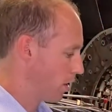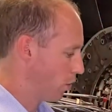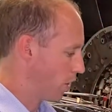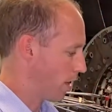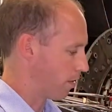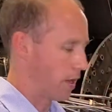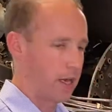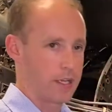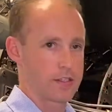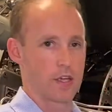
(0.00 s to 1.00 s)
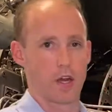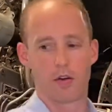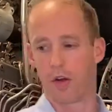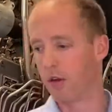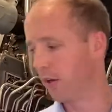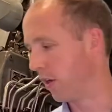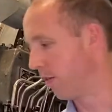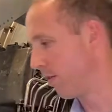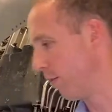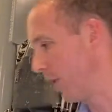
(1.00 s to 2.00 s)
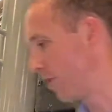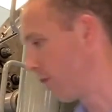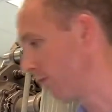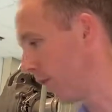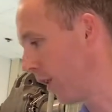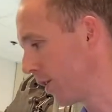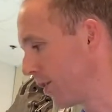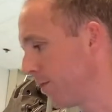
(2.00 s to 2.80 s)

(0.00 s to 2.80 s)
We have our handset cradle here for the Mentor Flex.